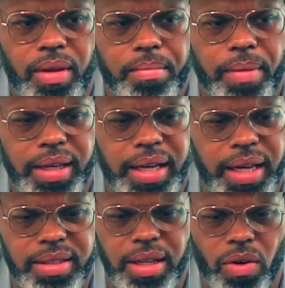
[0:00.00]
my
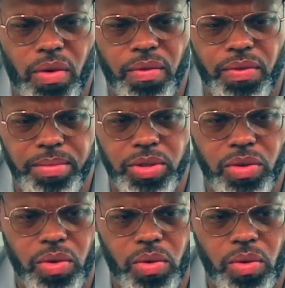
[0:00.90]
kids get home from
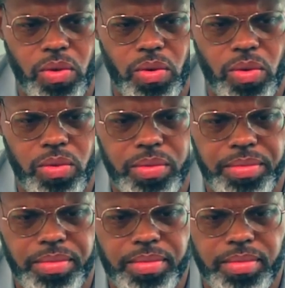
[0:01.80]
school
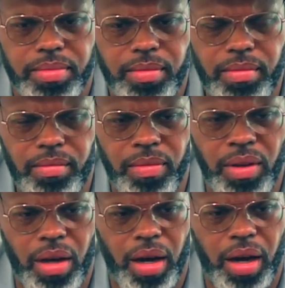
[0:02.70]

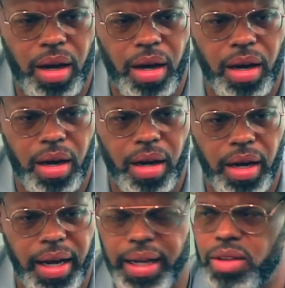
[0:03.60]

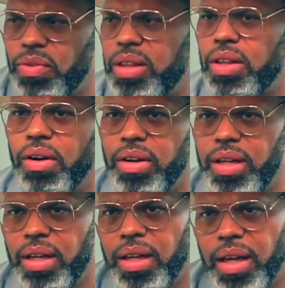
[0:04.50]
at like
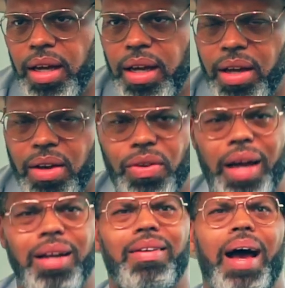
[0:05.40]
3:30. So I
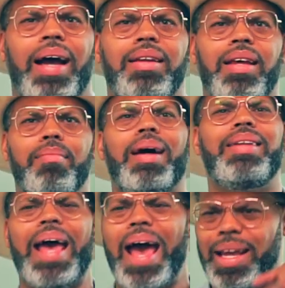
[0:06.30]
had this idea, my
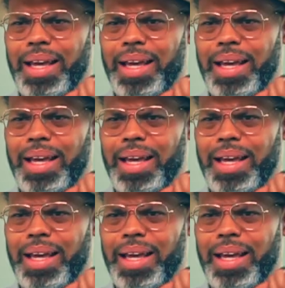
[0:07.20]
daddy